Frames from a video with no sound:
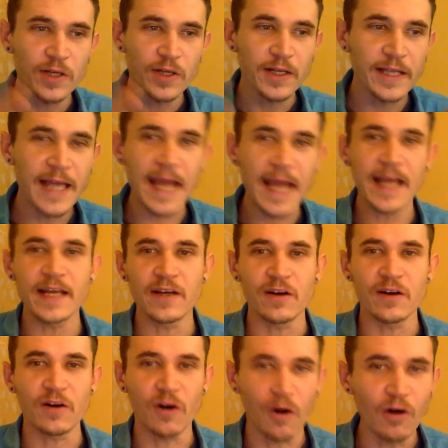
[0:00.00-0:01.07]
gain
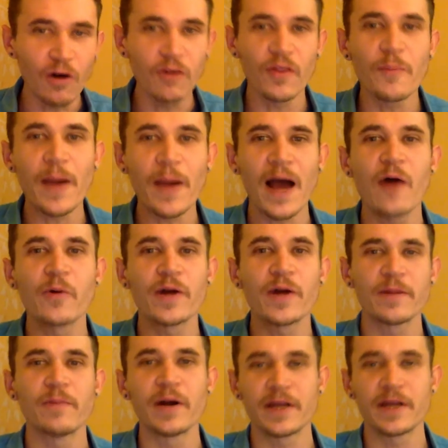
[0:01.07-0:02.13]
all the power and
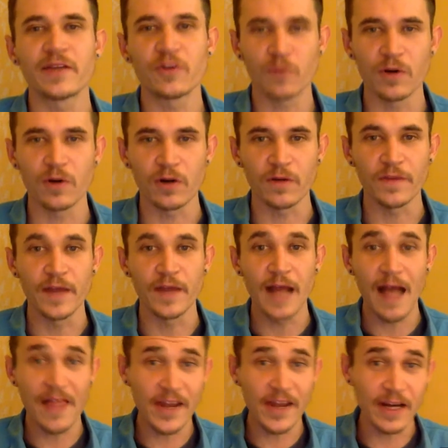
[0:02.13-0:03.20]
money in the world
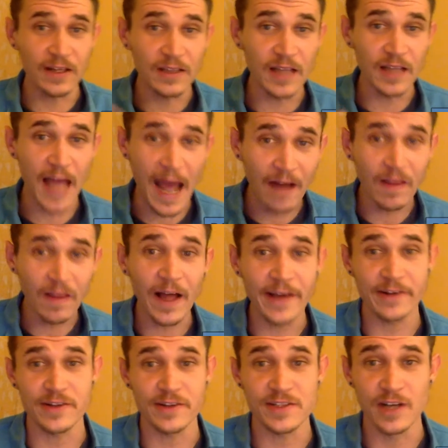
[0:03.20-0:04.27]
and then ally
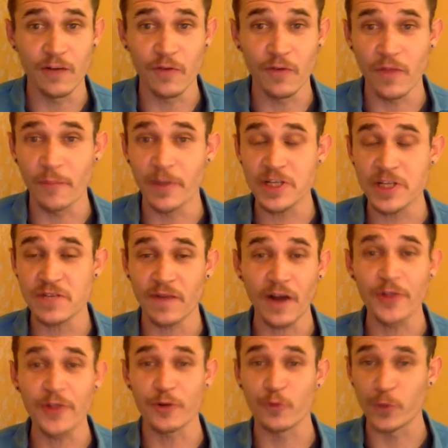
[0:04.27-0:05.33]
yourself with a bunch of
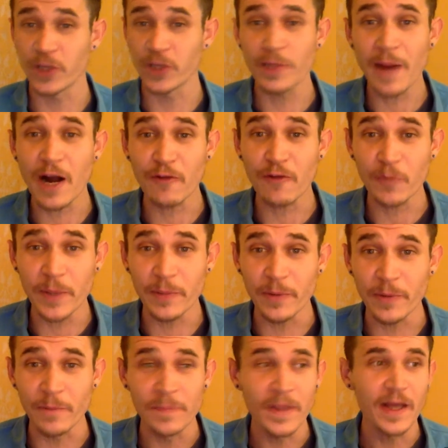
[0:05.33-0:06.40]
other really powerful
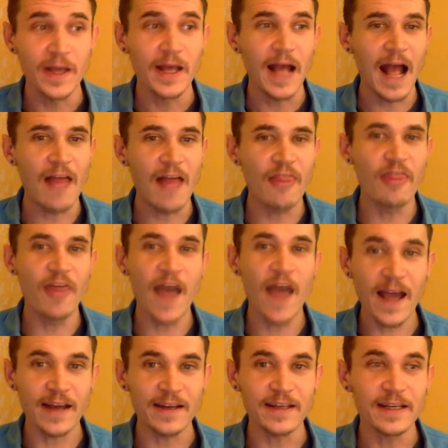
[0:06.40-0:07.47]
people and
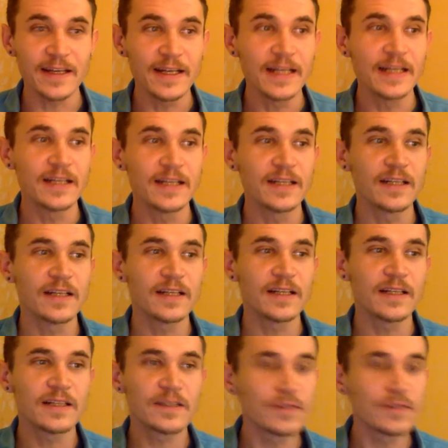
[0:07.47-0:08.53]
then
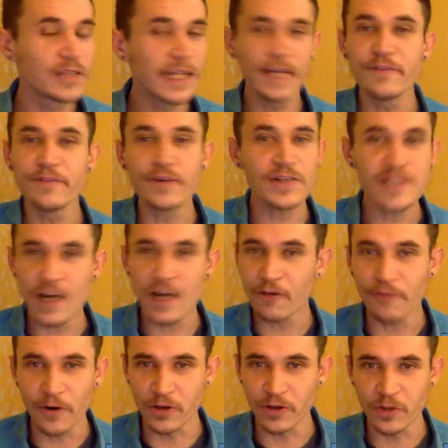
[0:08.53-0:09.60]
leave yourself
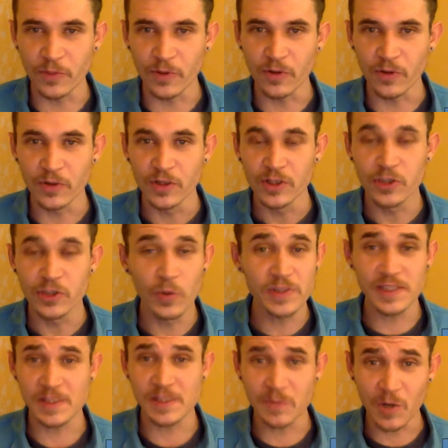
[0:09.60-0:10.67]
vulnerable to a
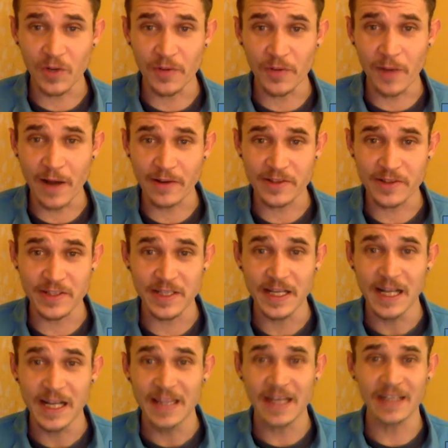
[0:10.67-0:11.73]
system called democracy
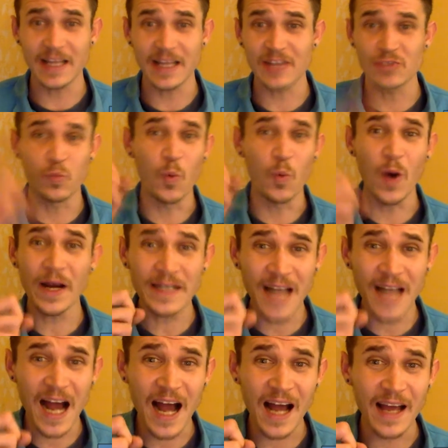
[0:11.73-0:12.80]
that allows one
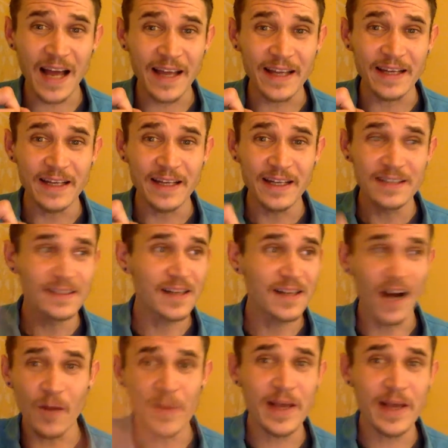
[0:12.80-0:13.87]
guy to
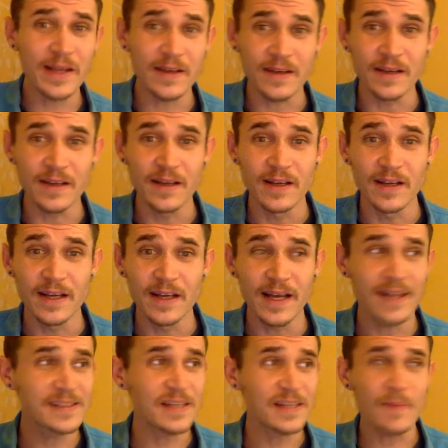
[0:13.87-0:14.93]
come in
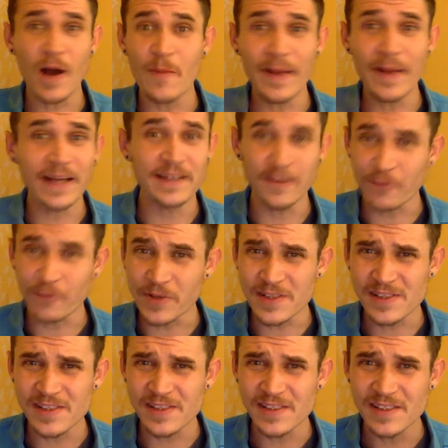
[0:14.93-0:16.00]
and somehow make a
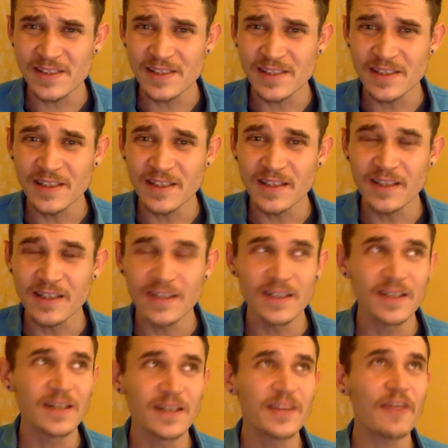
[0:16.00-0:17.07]
difference?
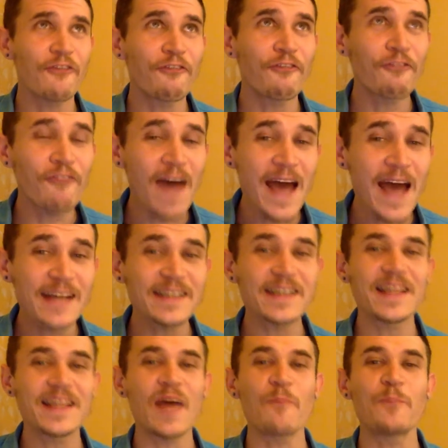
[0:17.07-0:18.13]
The fact
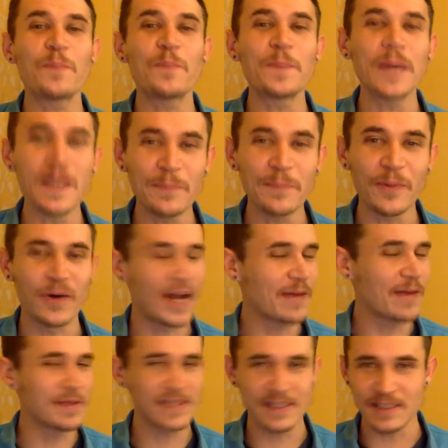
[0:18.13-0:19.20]
that people, and I've
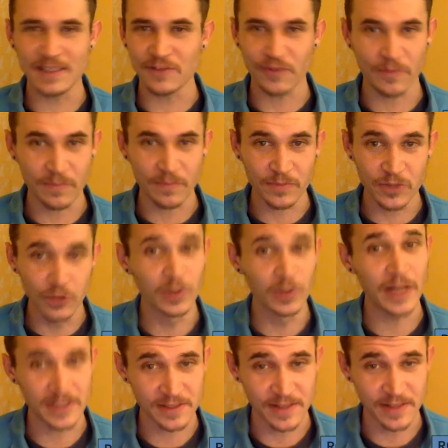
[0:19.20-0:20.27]
been saying this for two
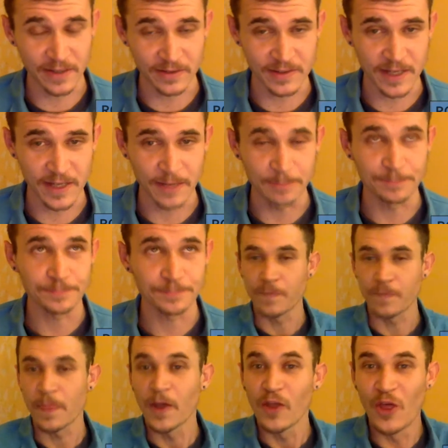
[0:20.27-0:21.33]
election cycles now,
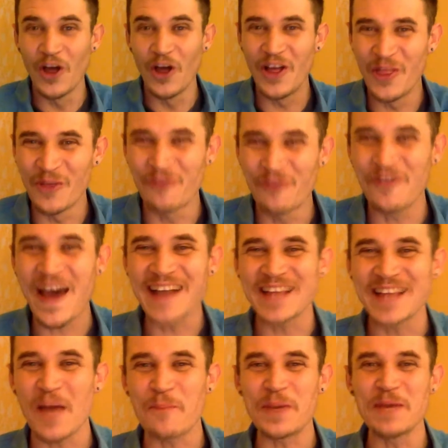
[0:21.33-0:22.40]
the fact
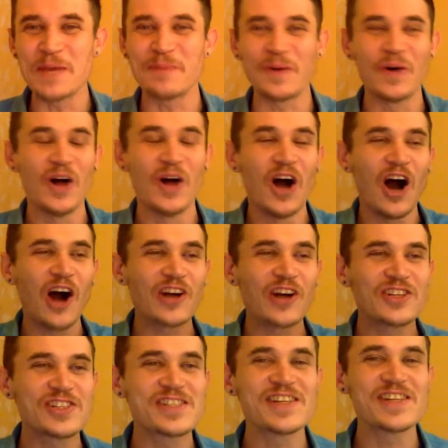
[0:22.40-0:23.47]
that people are
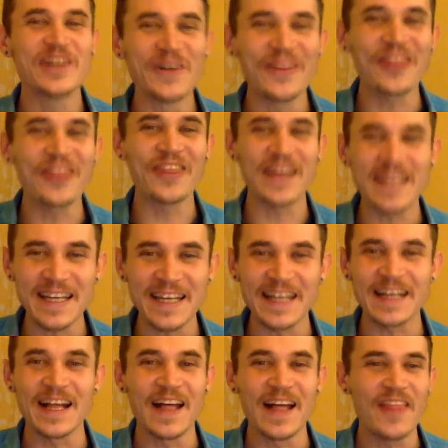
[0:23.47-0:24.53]
still
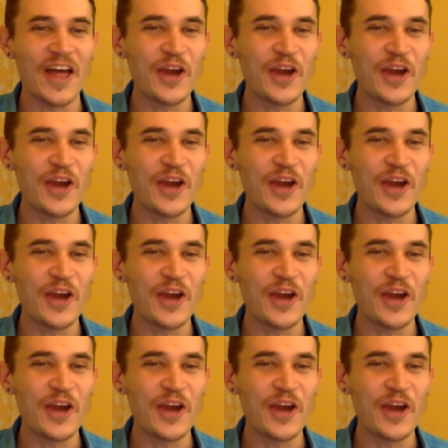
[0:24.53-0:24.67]
thinking that